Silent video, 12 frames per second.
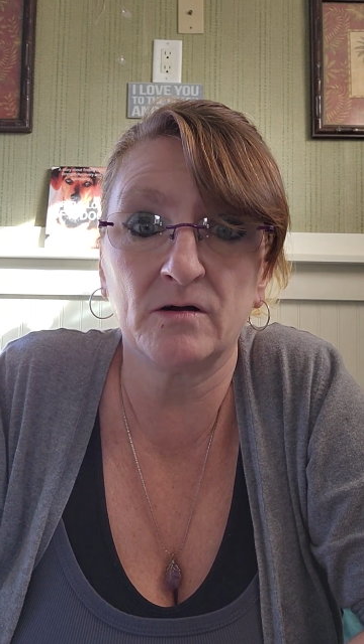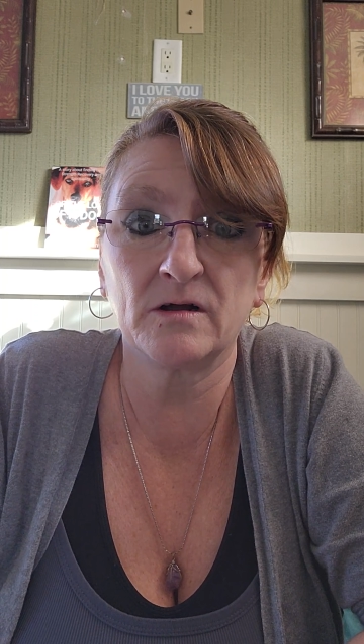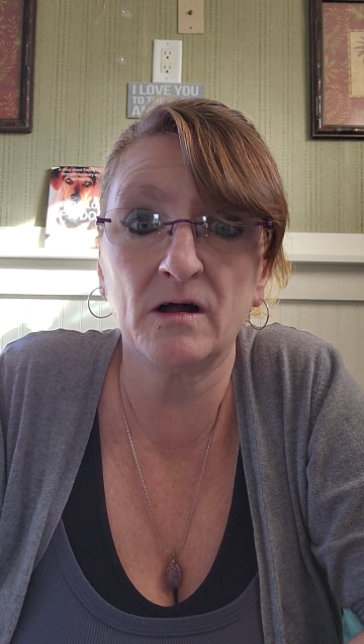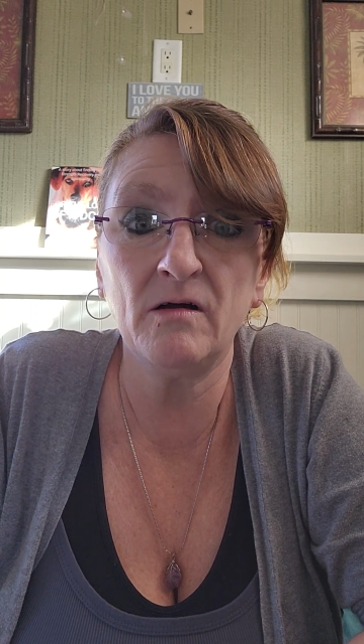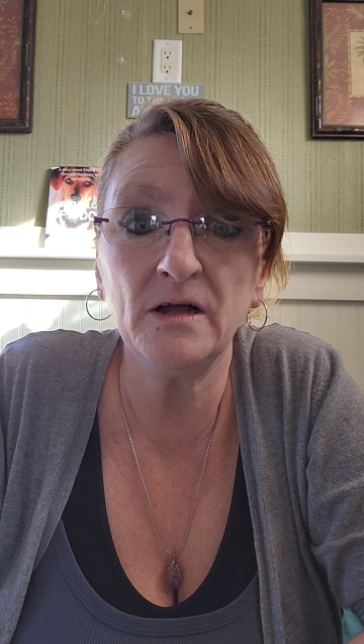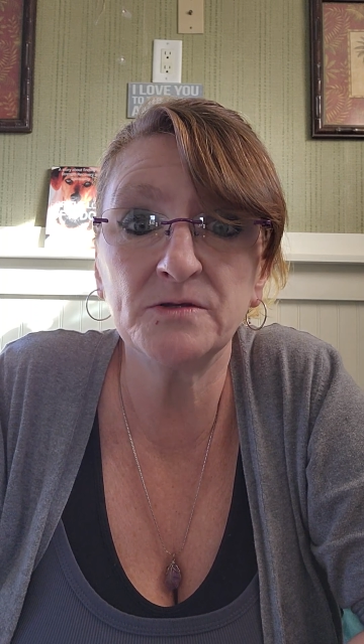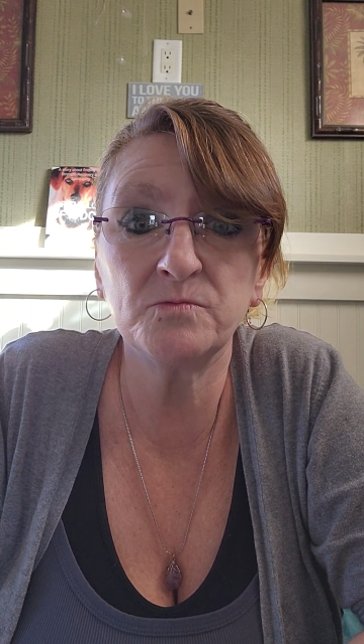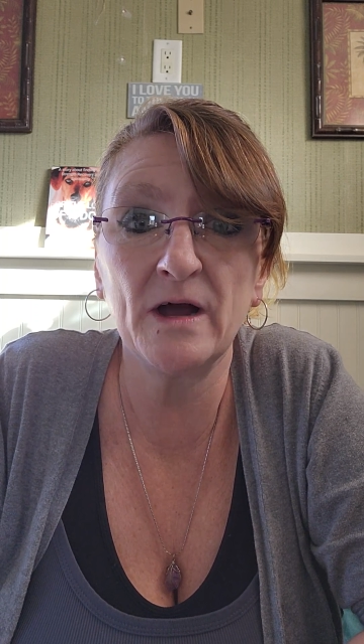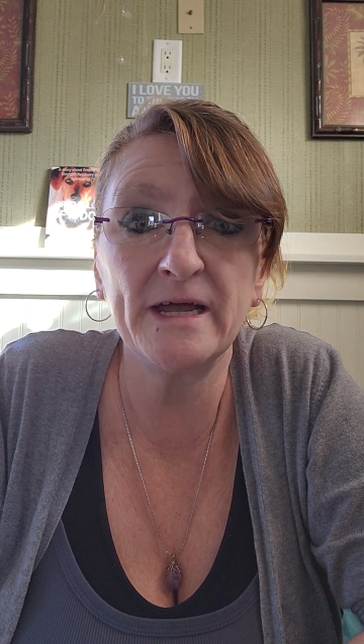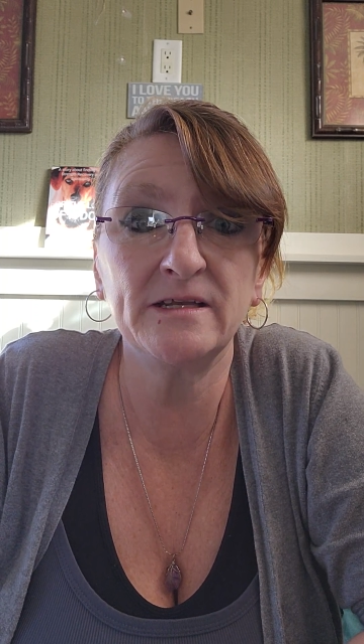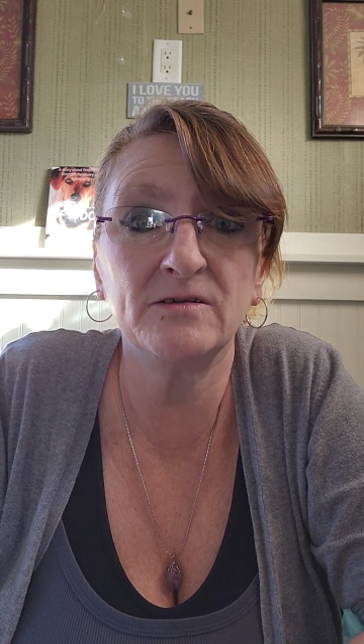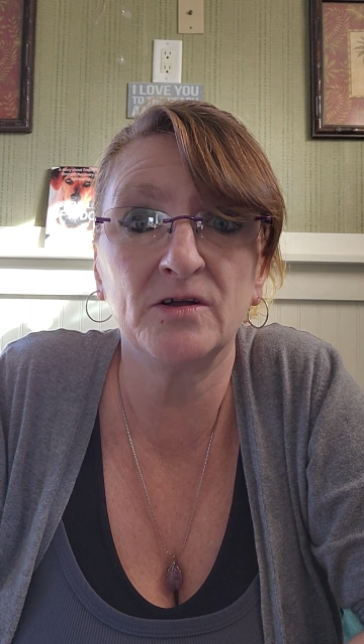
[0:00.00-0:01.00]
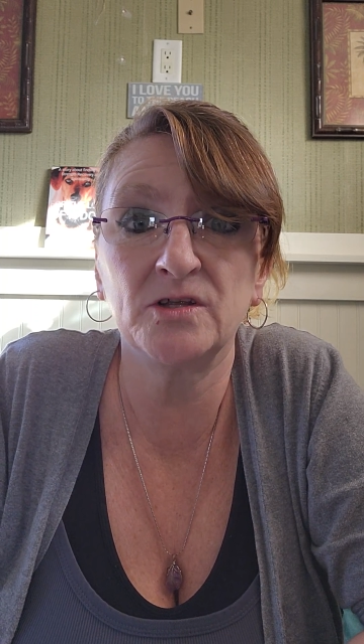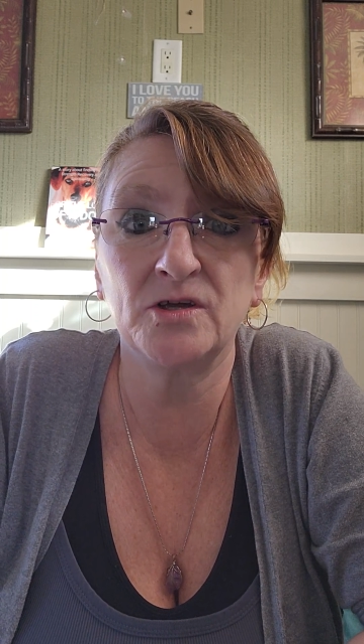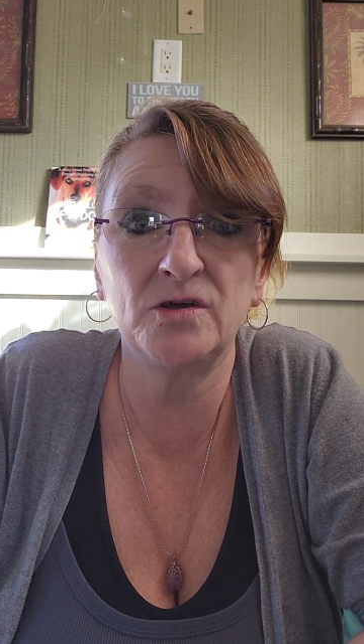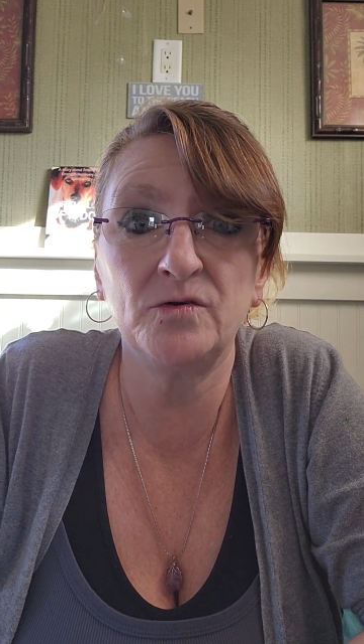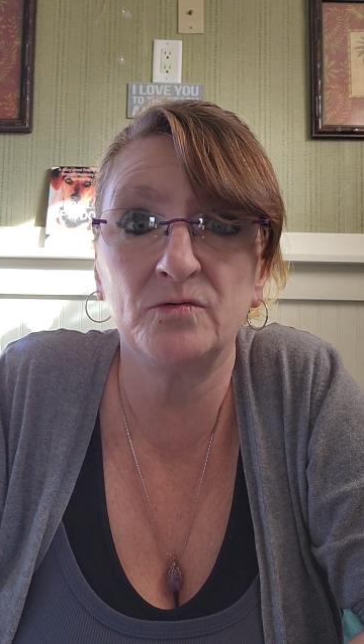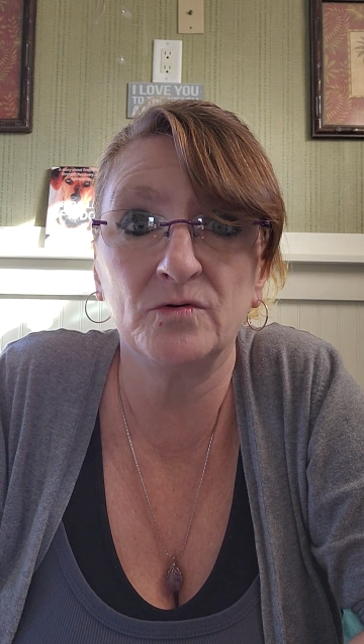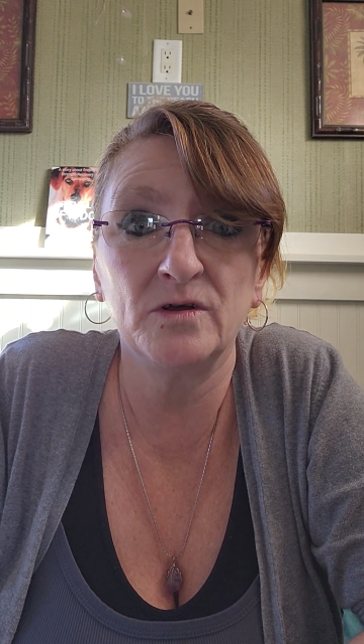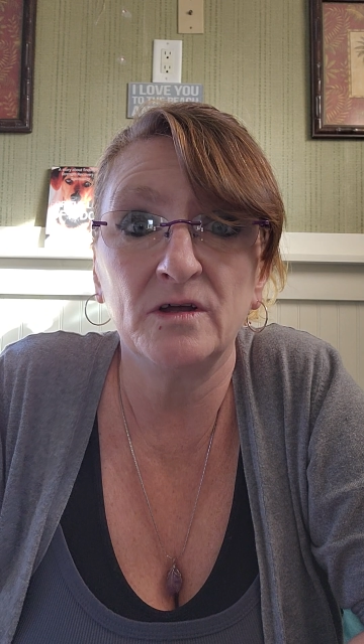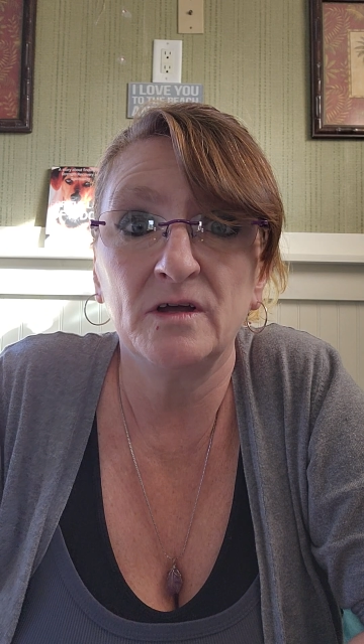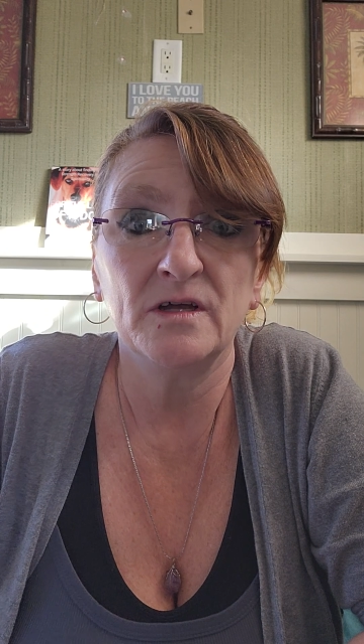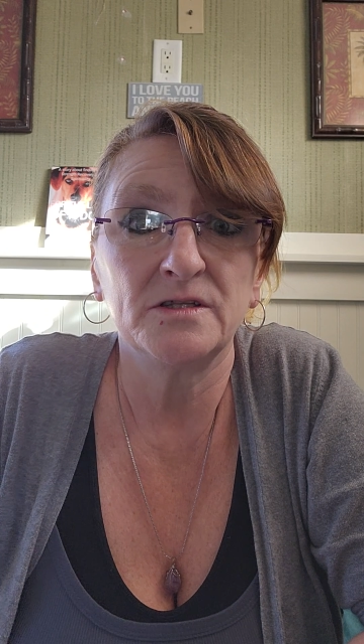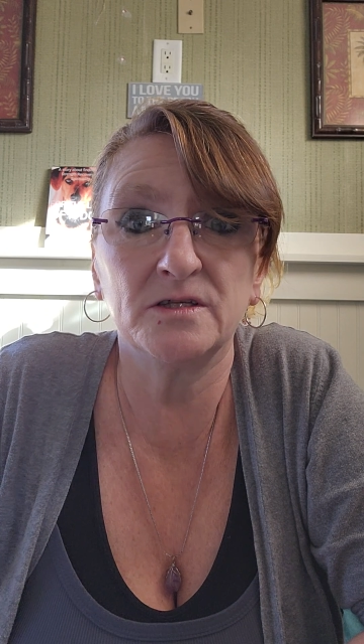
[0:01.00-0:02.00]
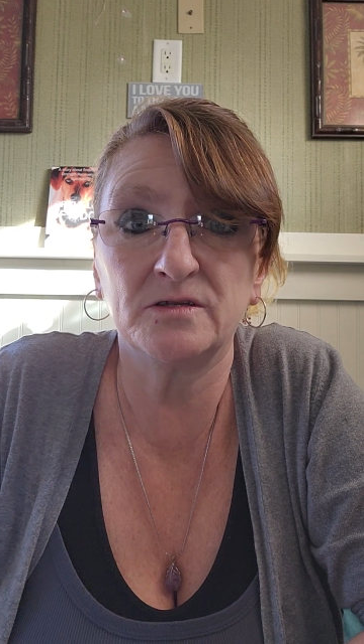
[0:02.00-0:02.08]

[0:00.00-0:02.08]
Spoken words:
God's waiting on you to